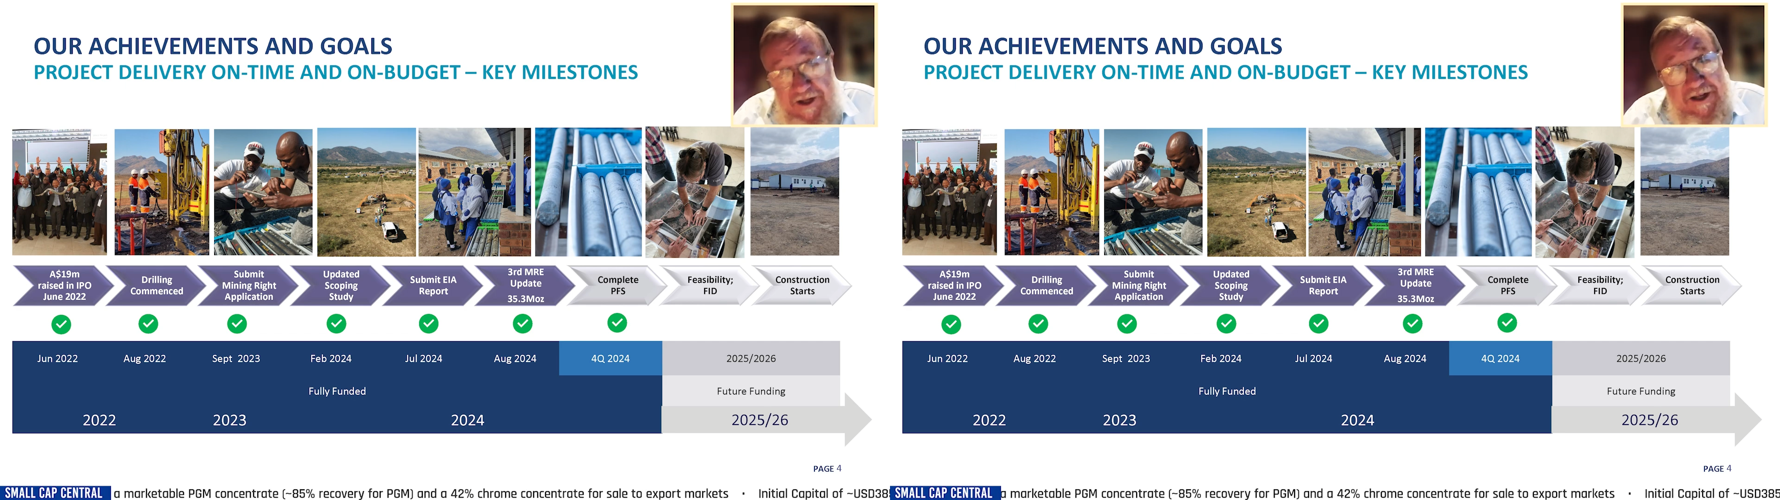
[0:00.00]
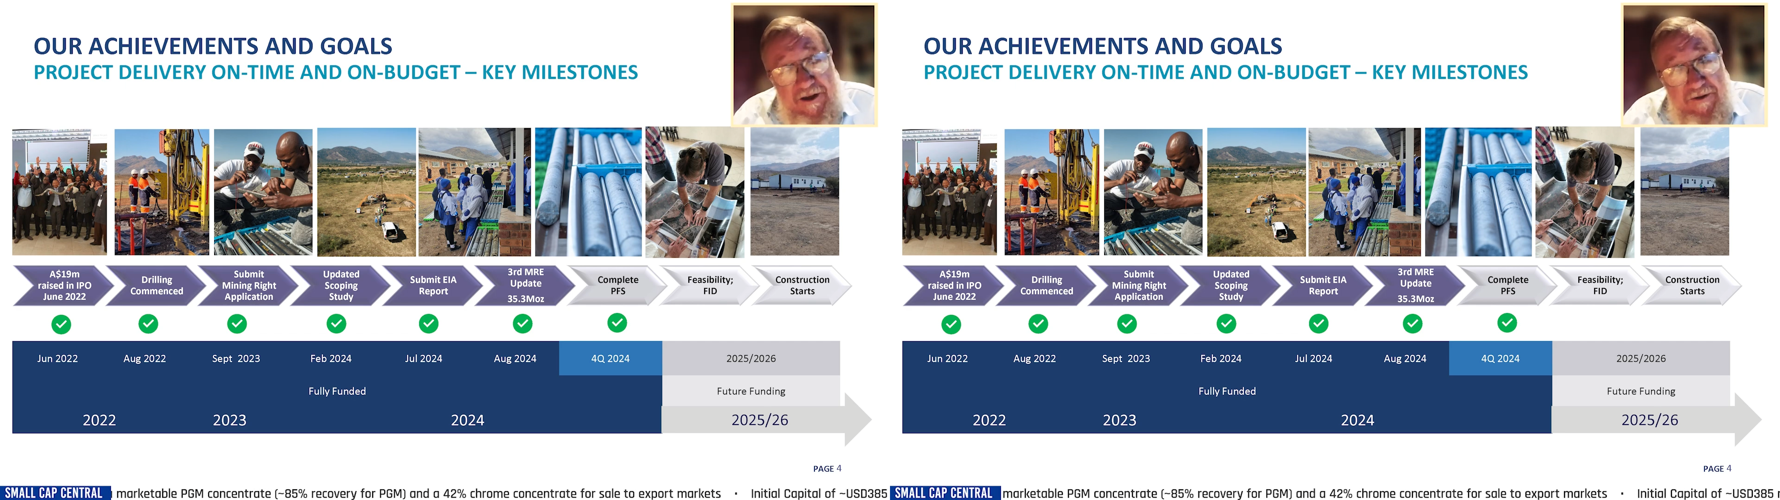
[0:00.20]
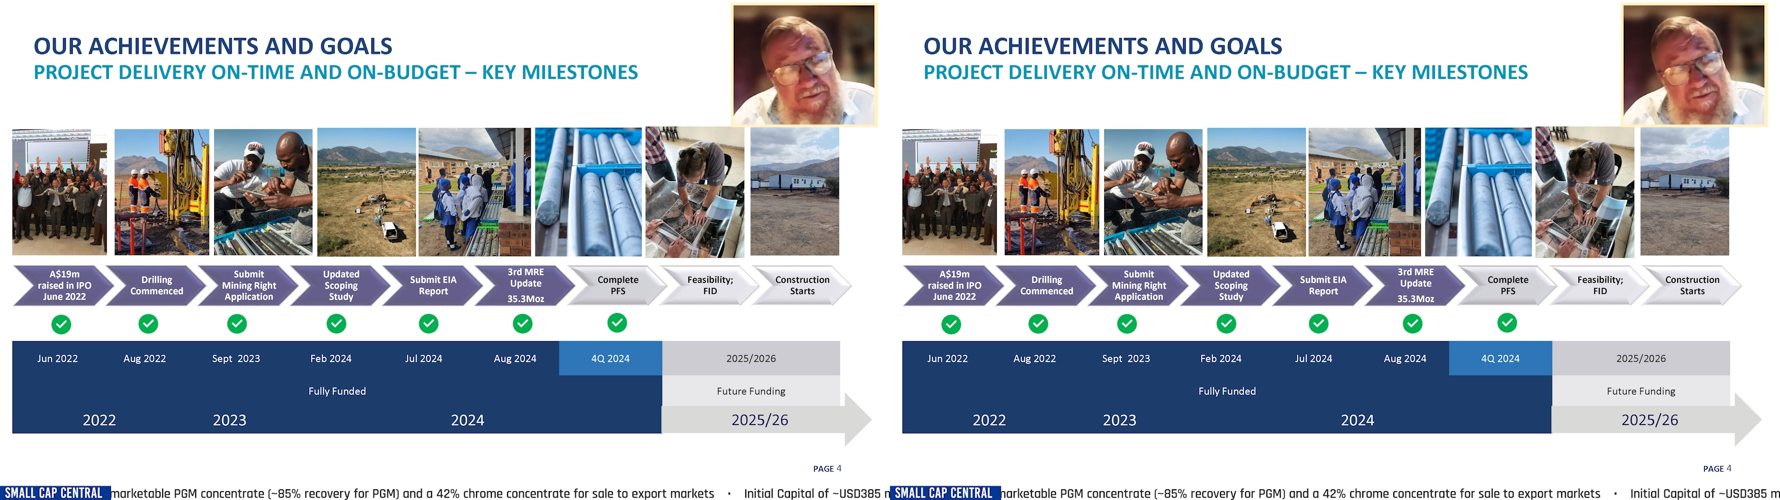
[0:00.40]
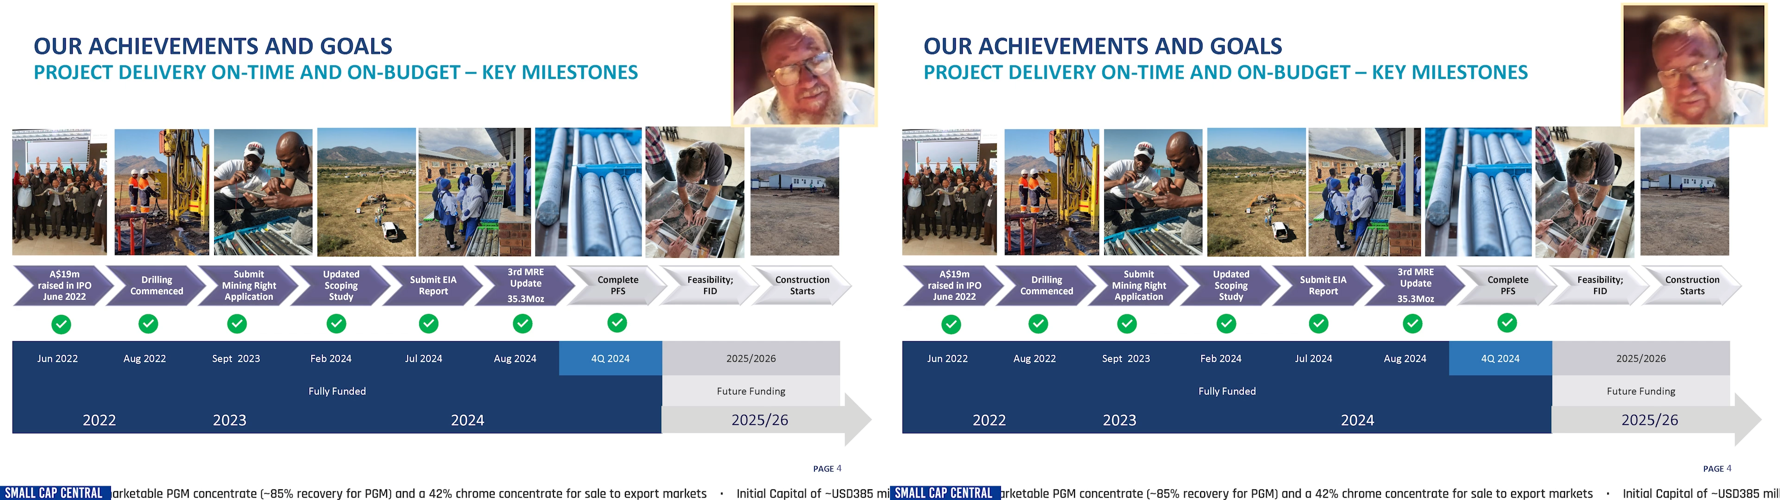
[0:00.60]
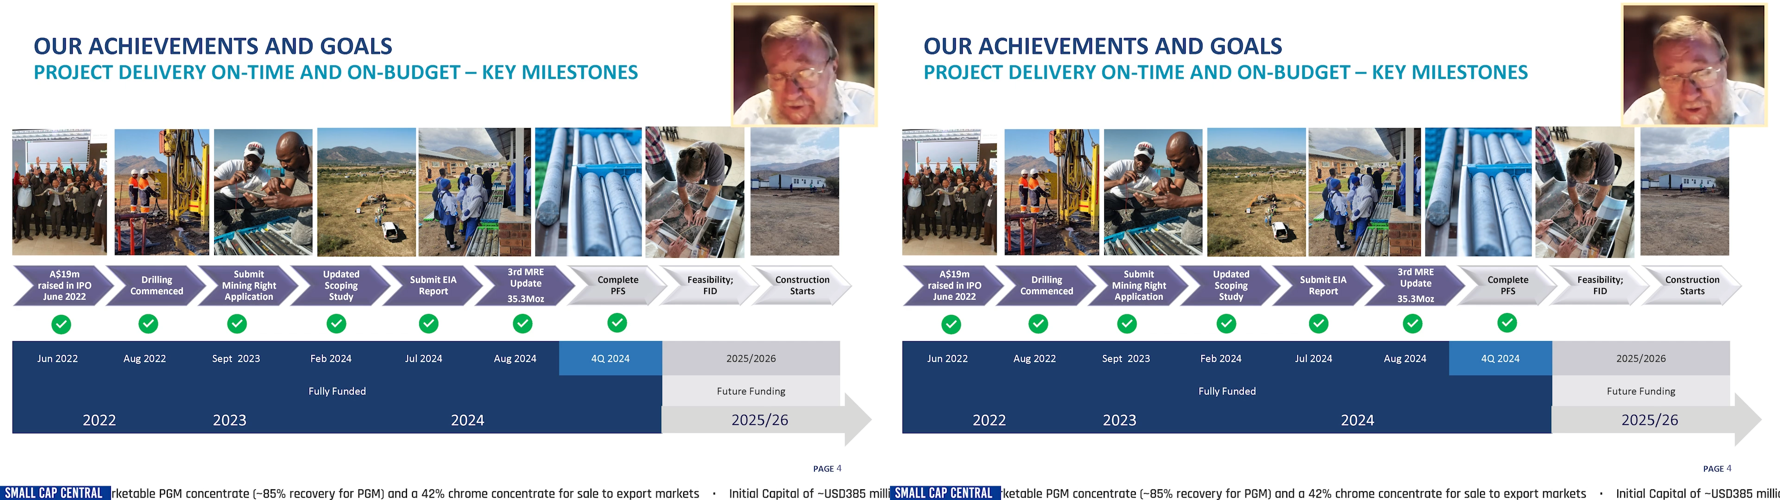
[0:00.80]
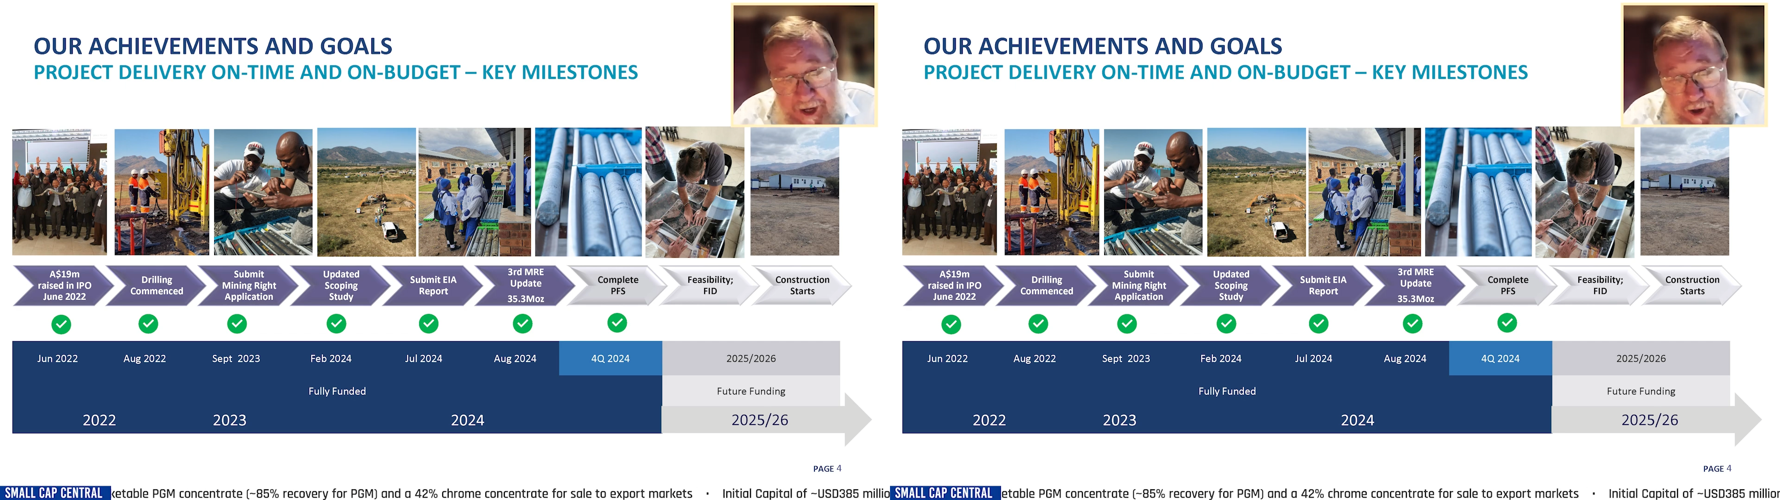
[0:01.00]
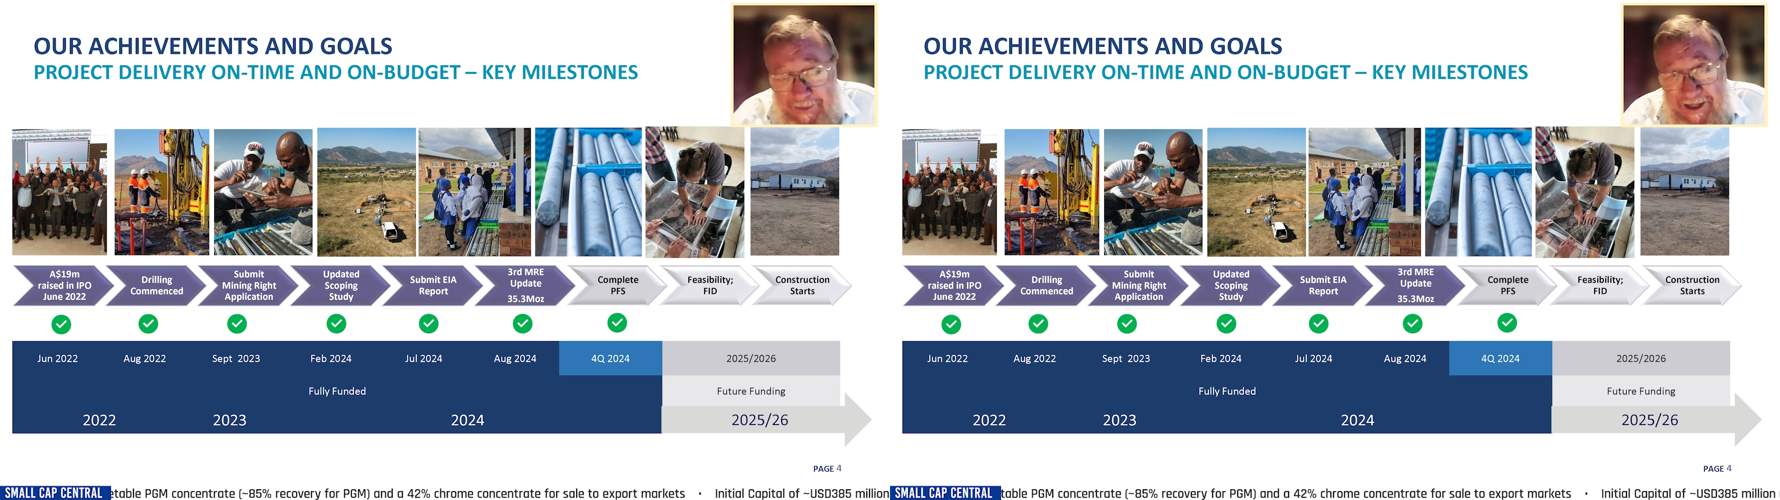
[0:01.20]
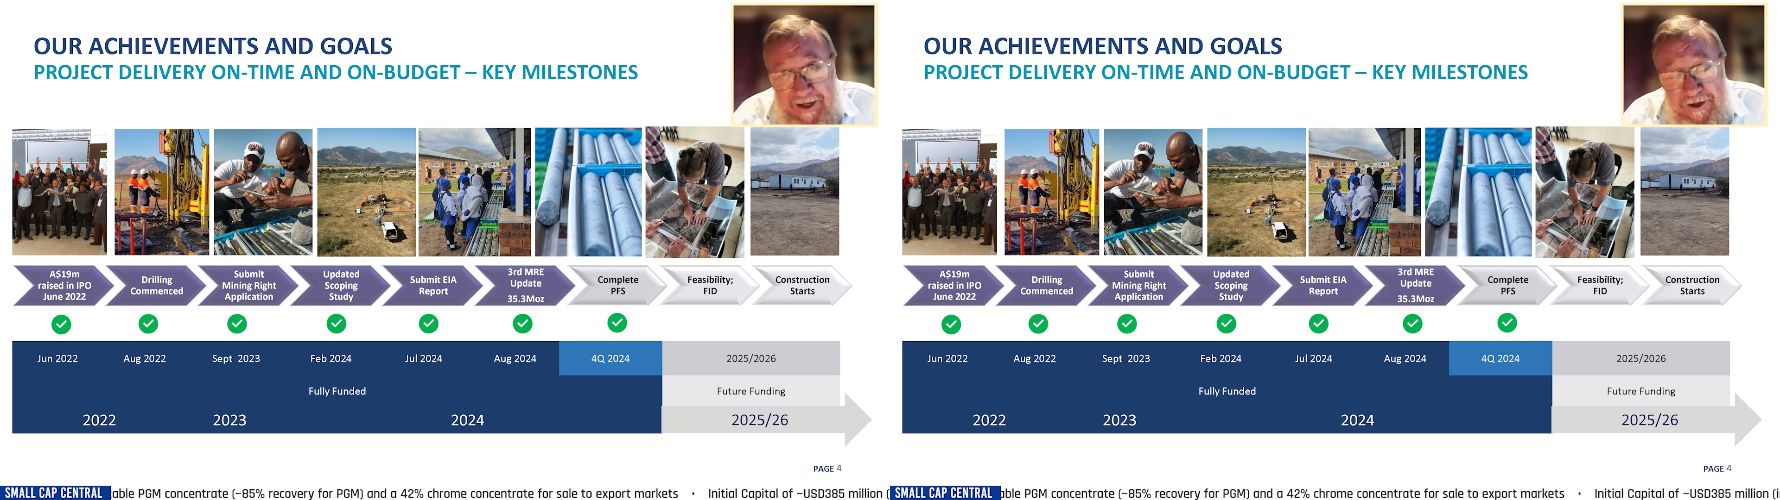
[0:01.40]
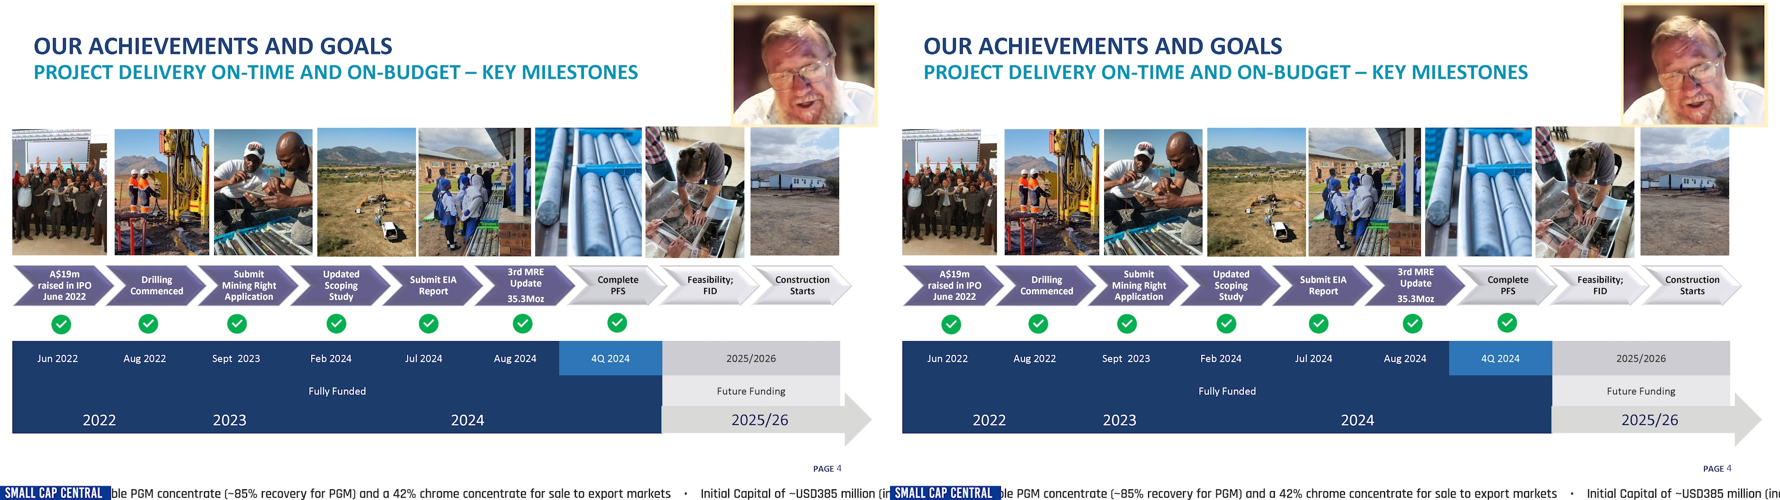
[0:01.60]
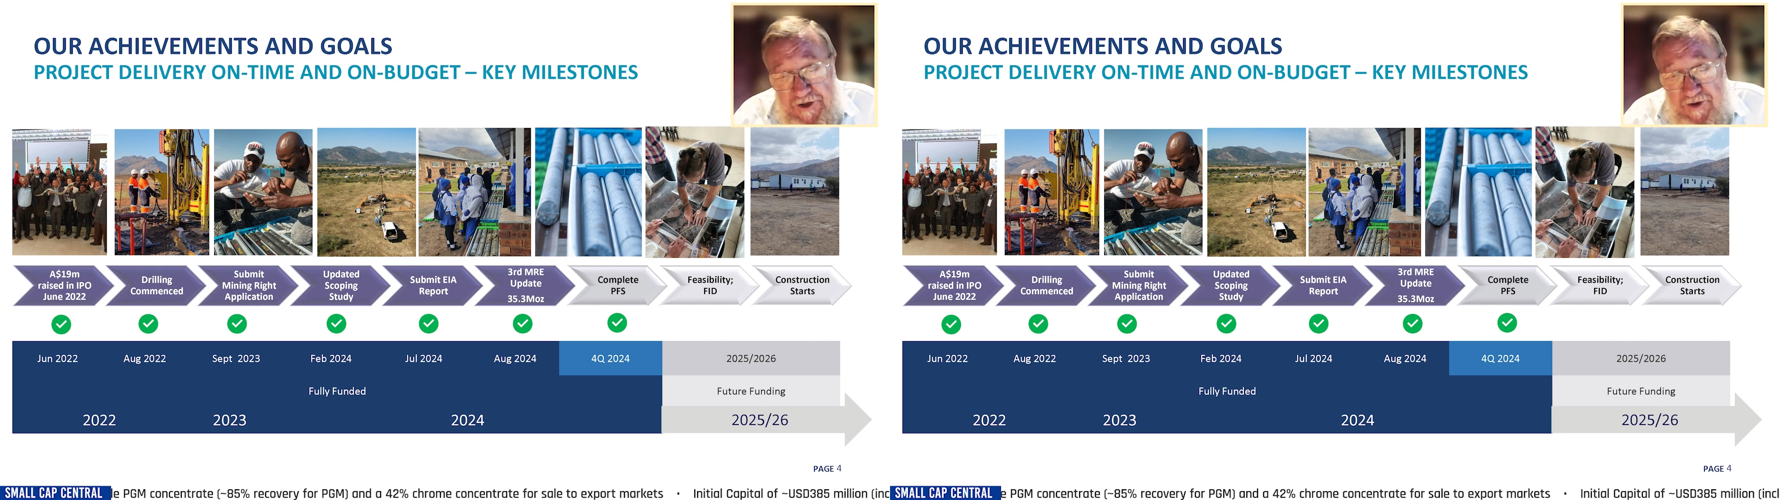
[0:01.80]
So very commonly used in
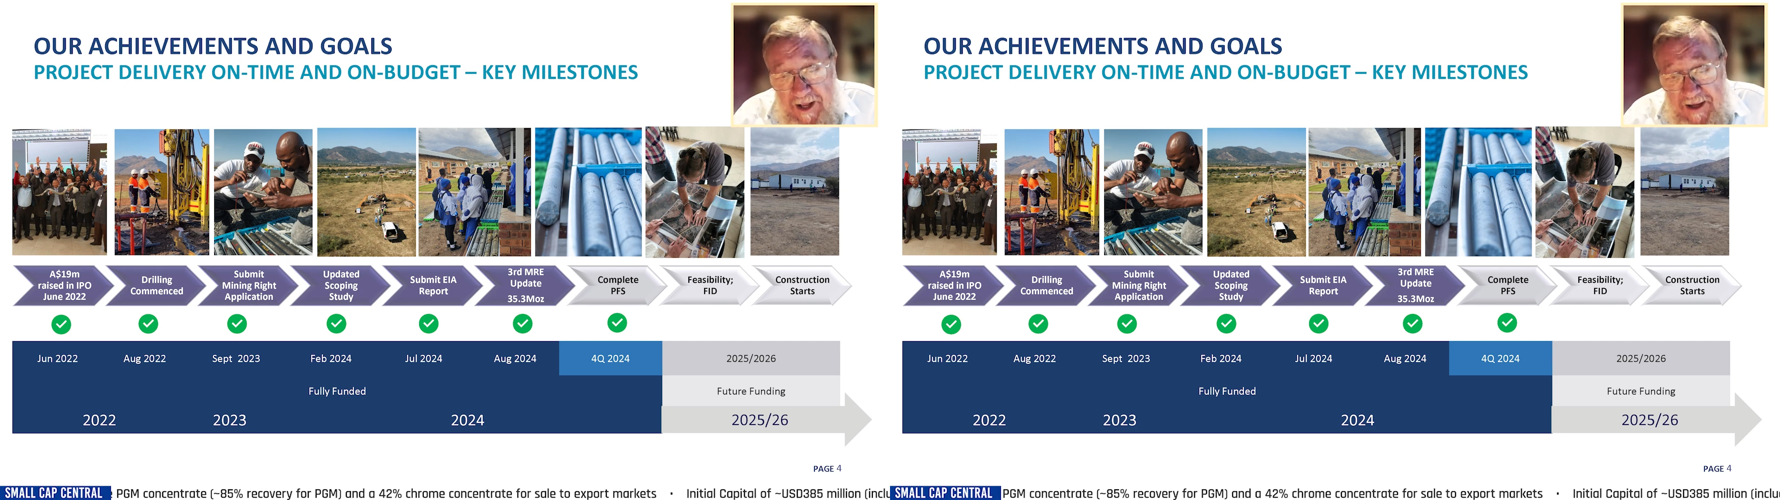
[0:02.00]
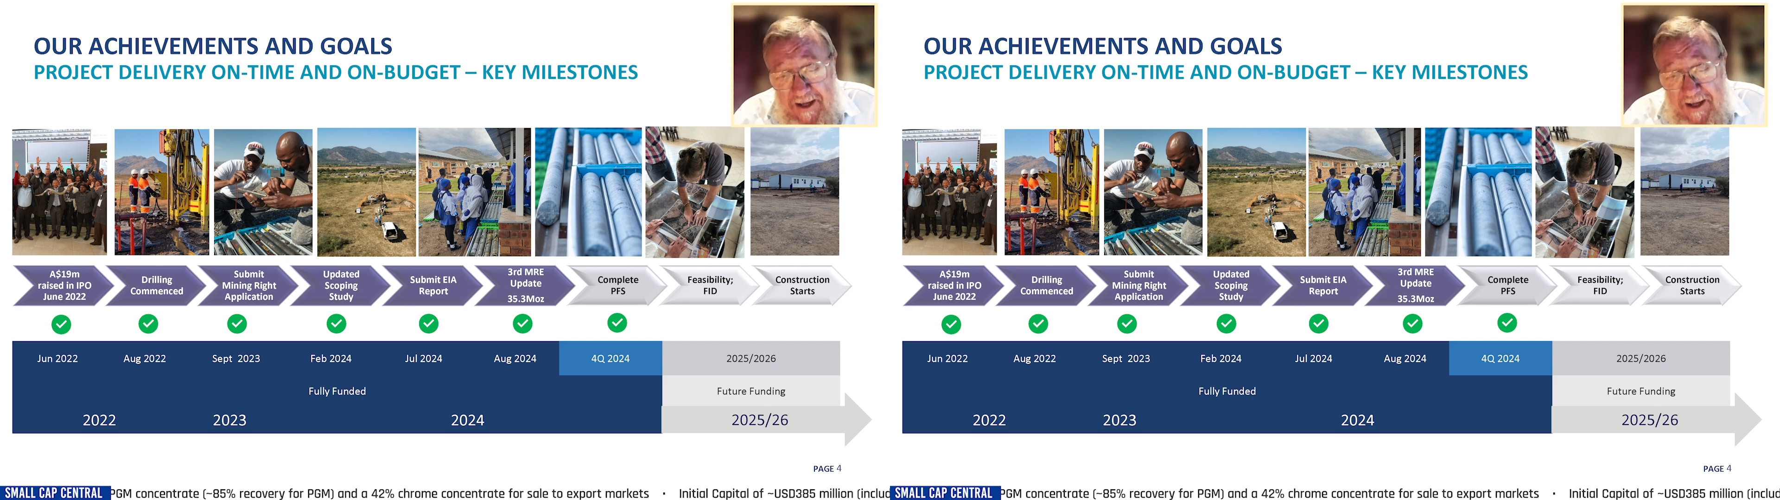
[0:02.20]
Australia.